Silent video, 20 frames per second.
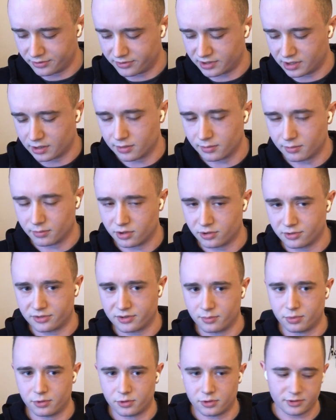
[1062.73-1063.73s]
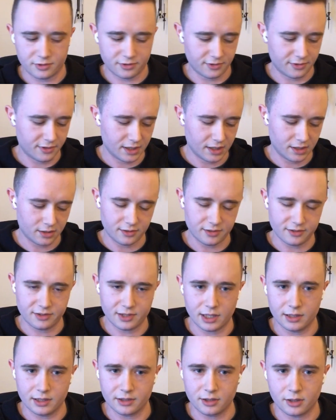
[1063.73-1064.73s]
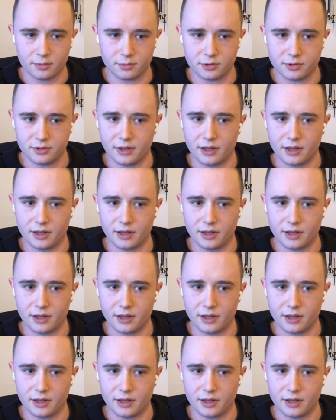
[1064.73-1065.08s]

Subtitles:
single most important thing on this helicopter